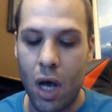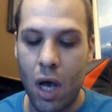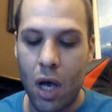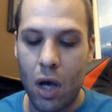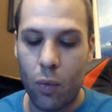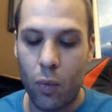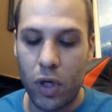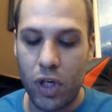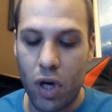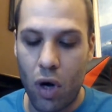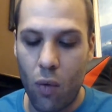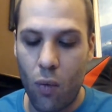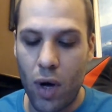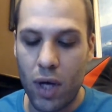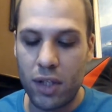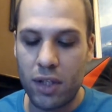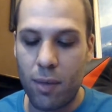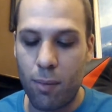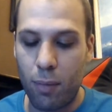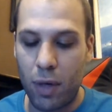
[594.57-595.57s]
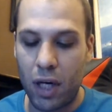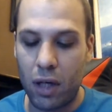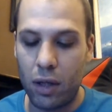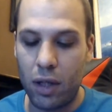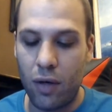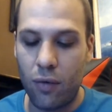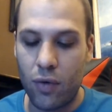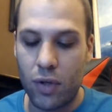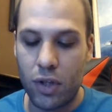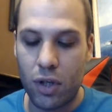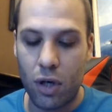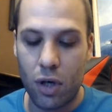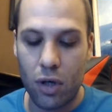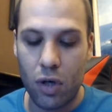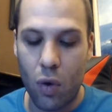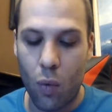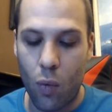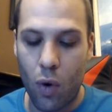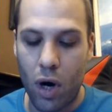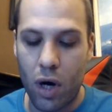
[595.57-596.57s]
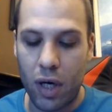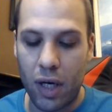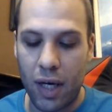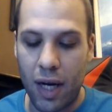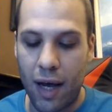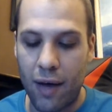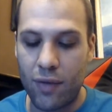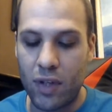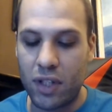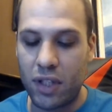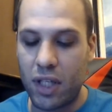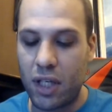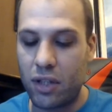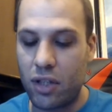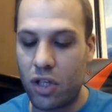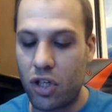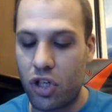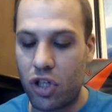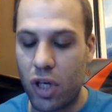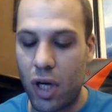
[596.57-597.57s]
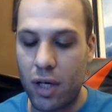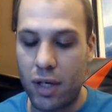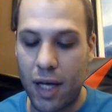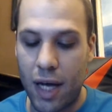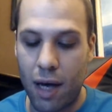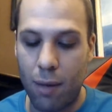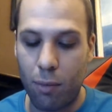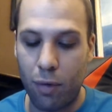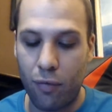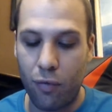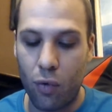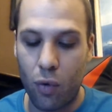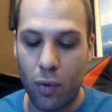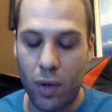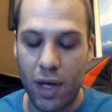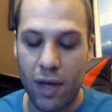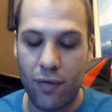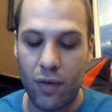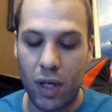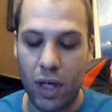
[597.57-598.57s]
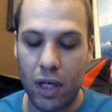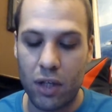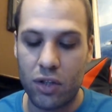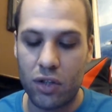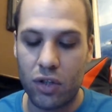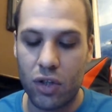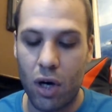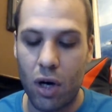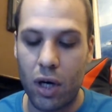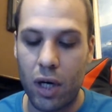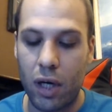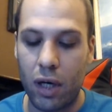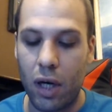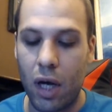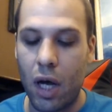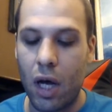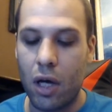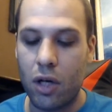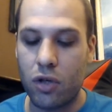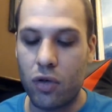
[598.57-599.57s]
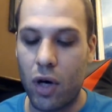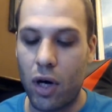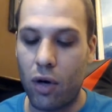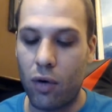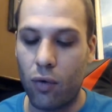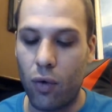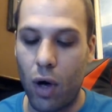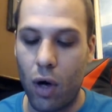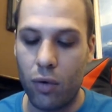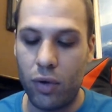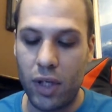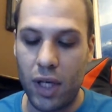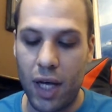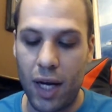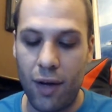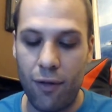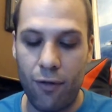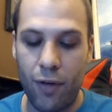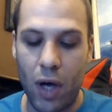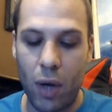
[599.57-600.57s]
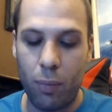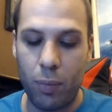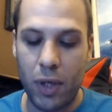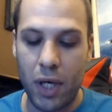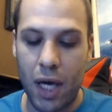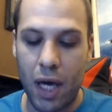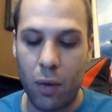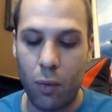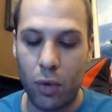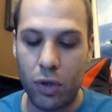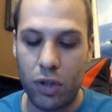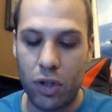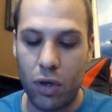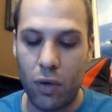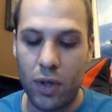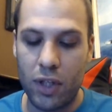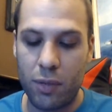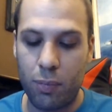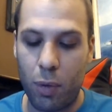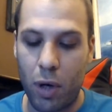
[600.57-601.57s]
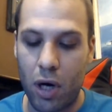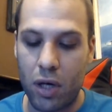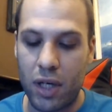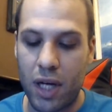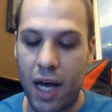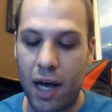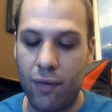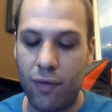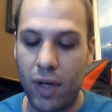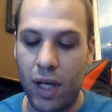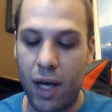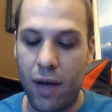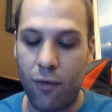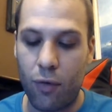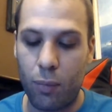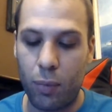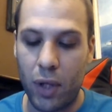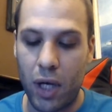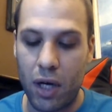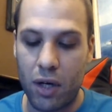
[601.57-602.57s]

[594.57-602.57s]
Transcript: We don't want to merely return to work and have the season shut down before we even get started, Tretter wrote. The NFL NFLPA will do its part to advocate for player